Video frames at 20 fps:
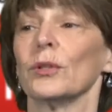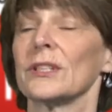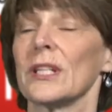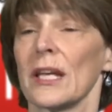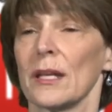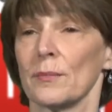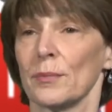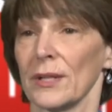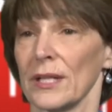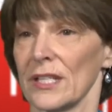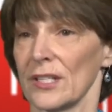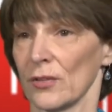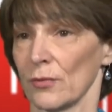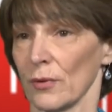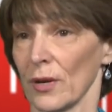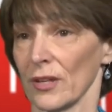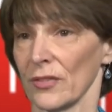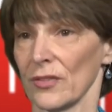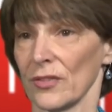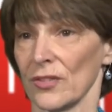take place
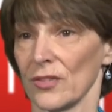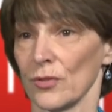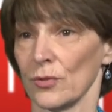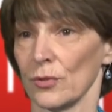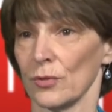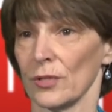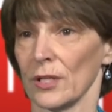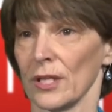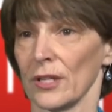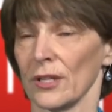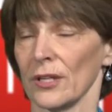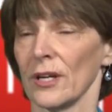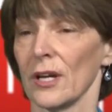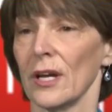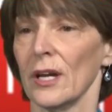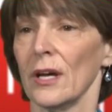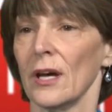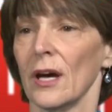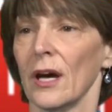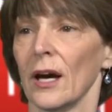throughout the school year.
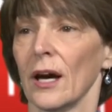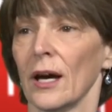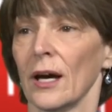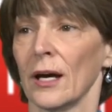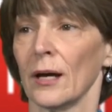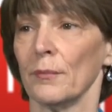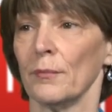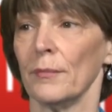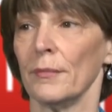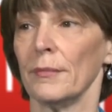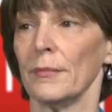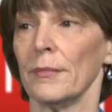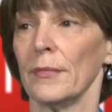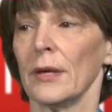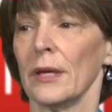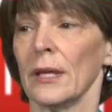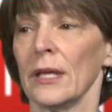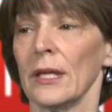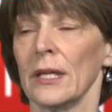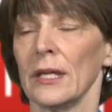
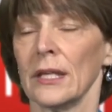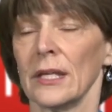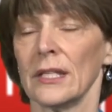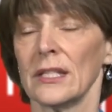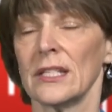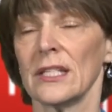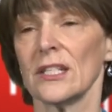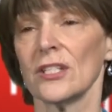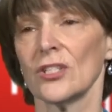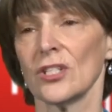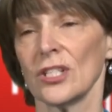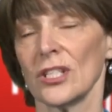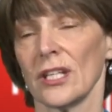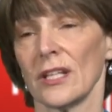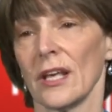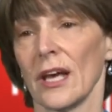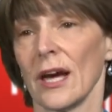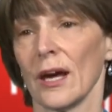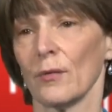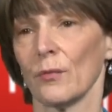In addition to
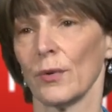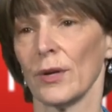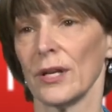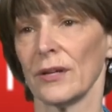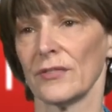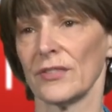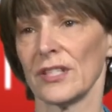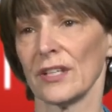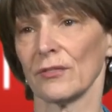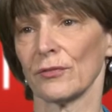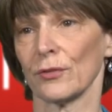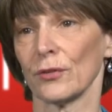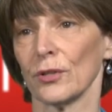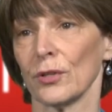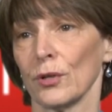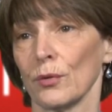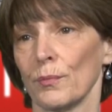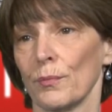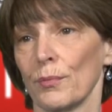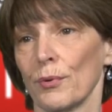that, we have
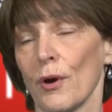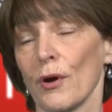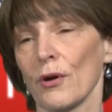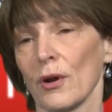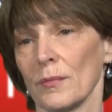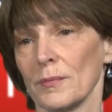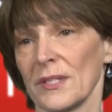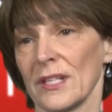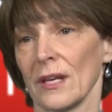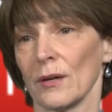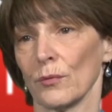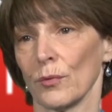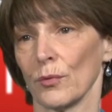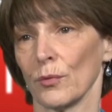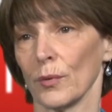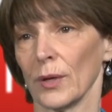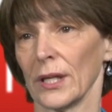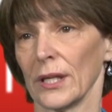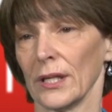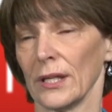several programs that
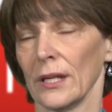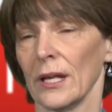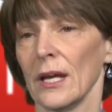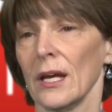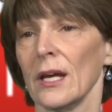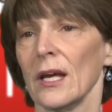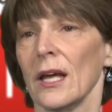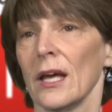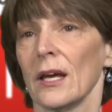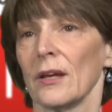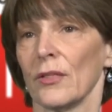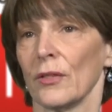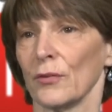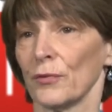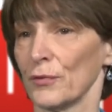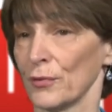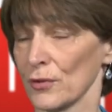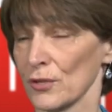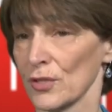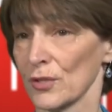we're running. The
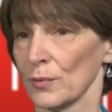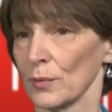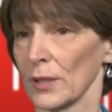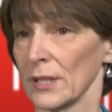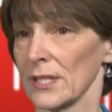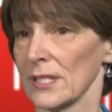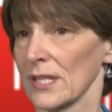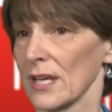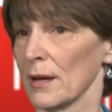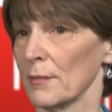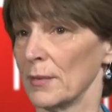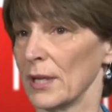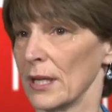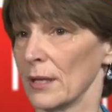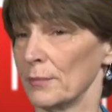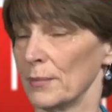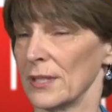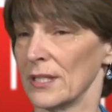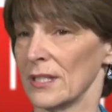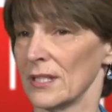first one is coming
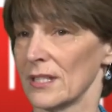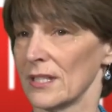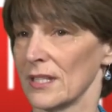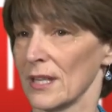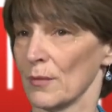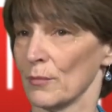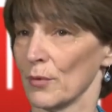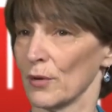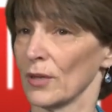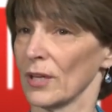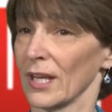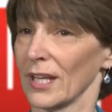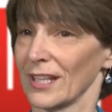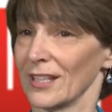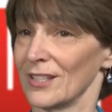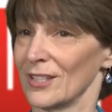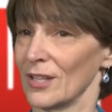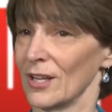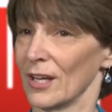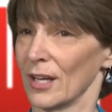up in December,
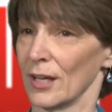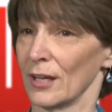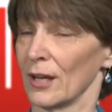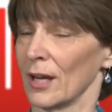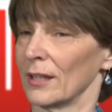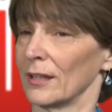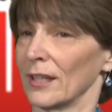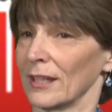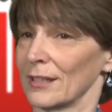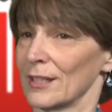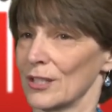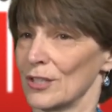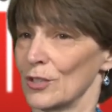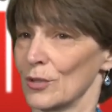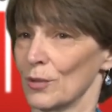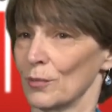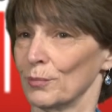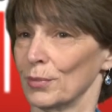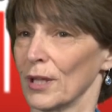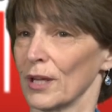and I'd like to
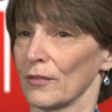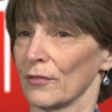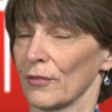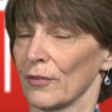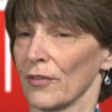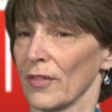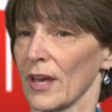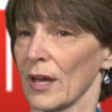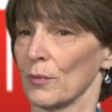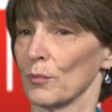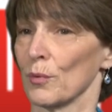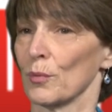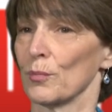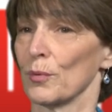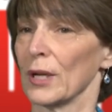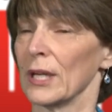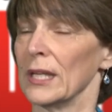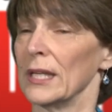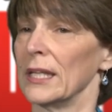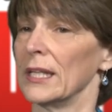do a plug for that. We're
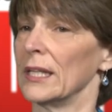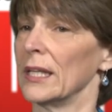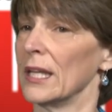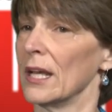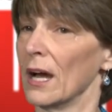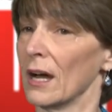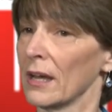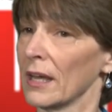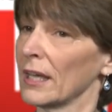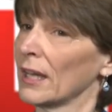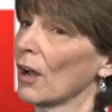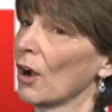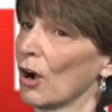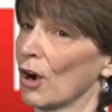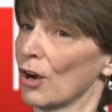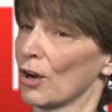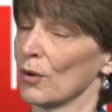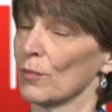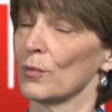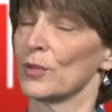bringing in Young at
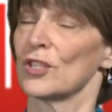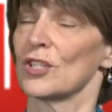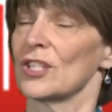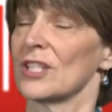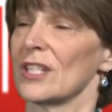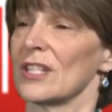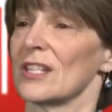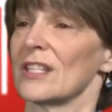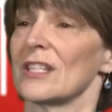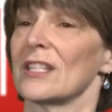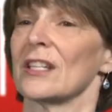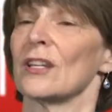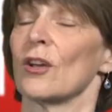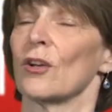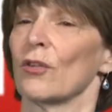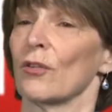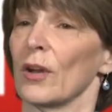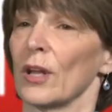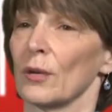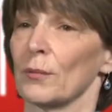Heart, which is this
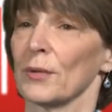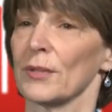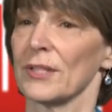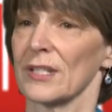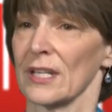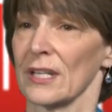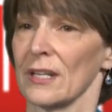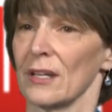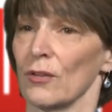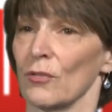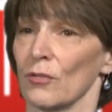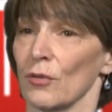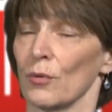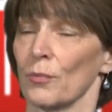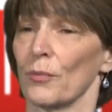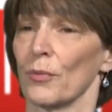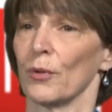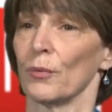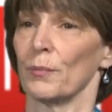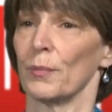incredible singing
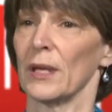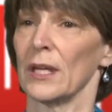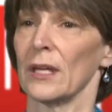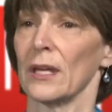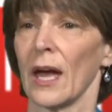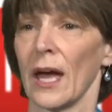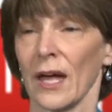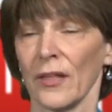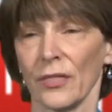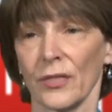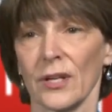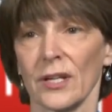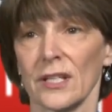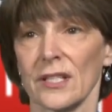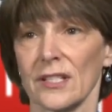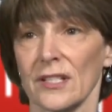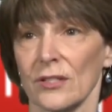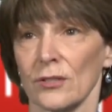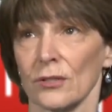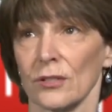group. They'll be at the
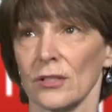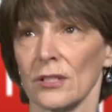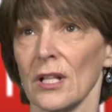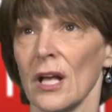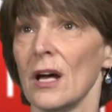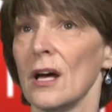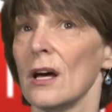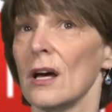high school